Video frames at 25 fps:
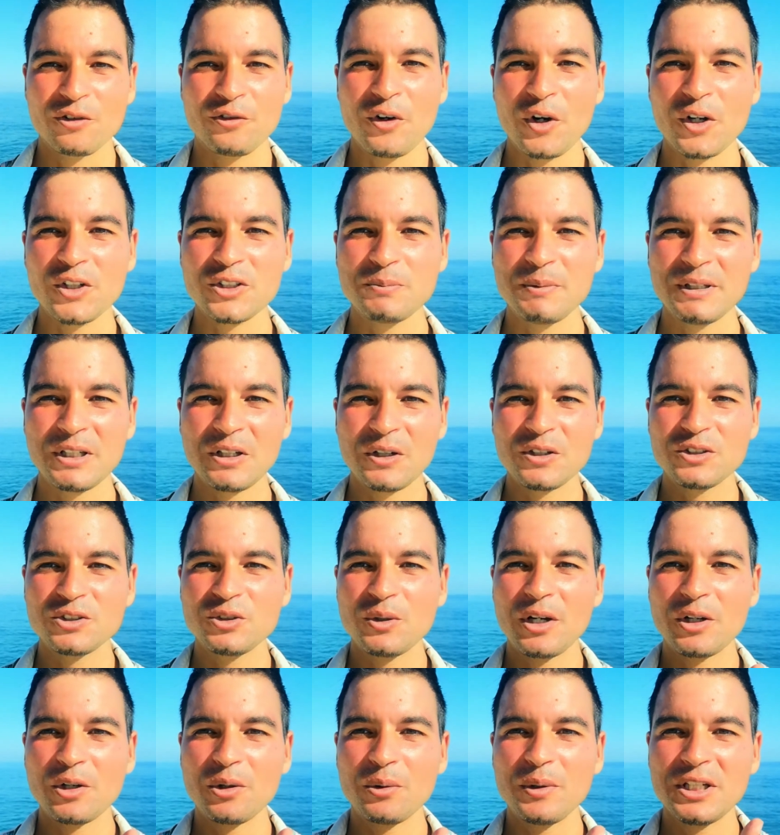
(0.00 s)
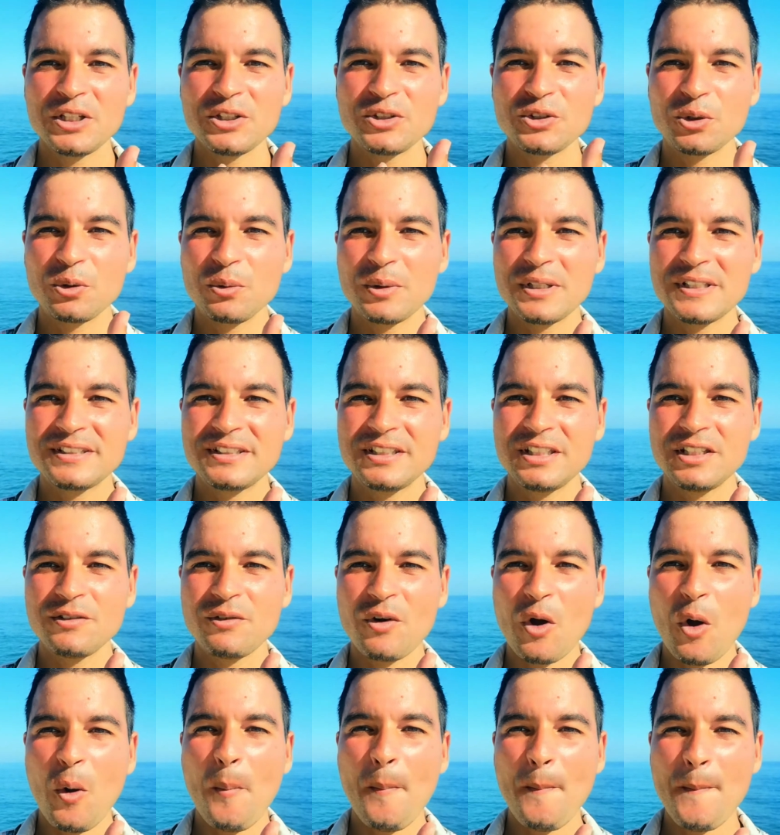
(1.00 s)
First, because you are going to
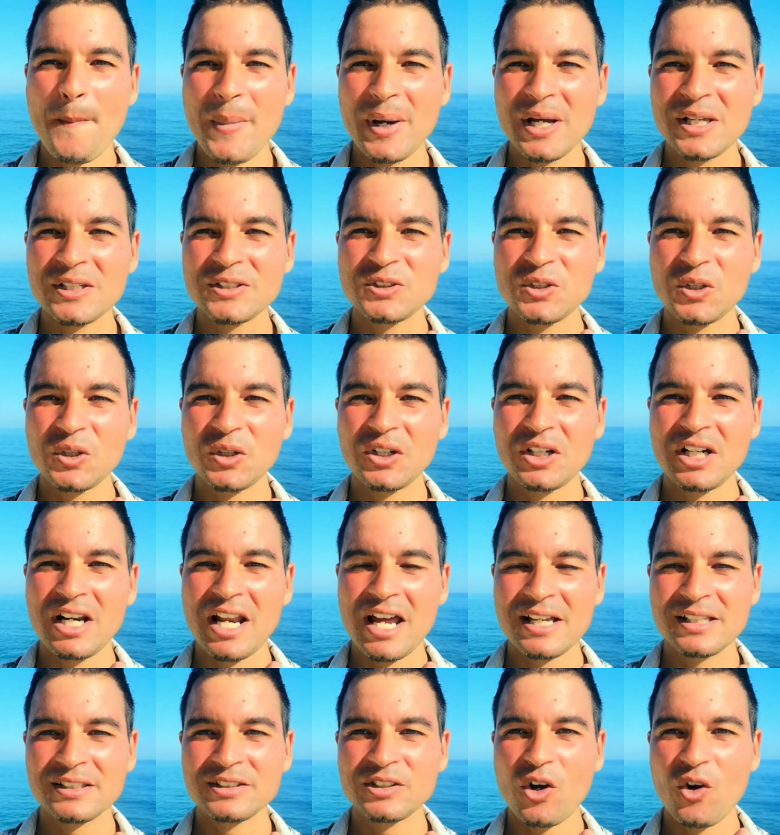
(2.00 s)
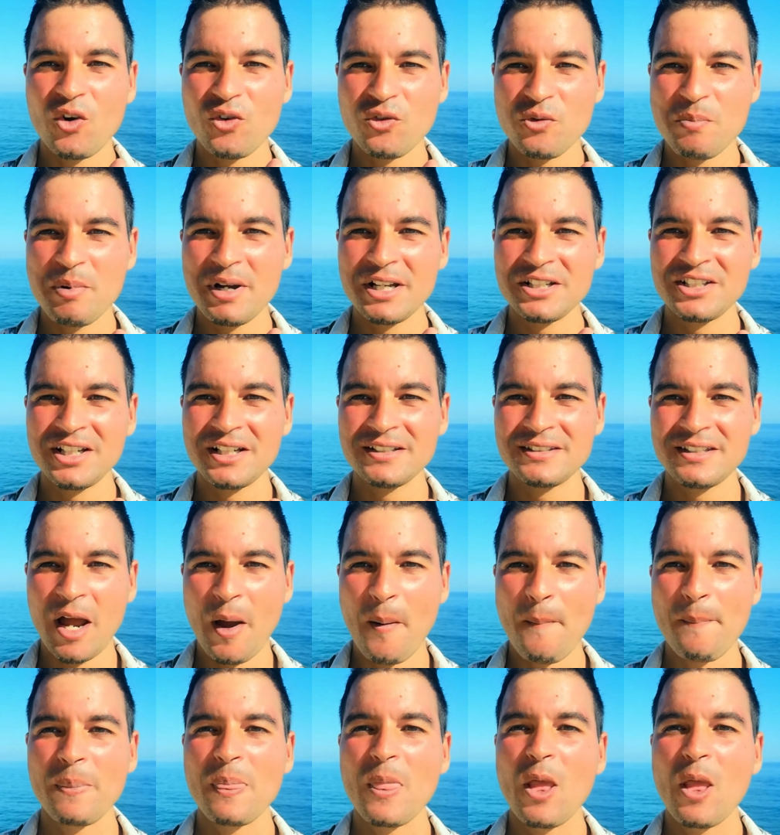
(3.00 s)
receive a masterclass of bachata.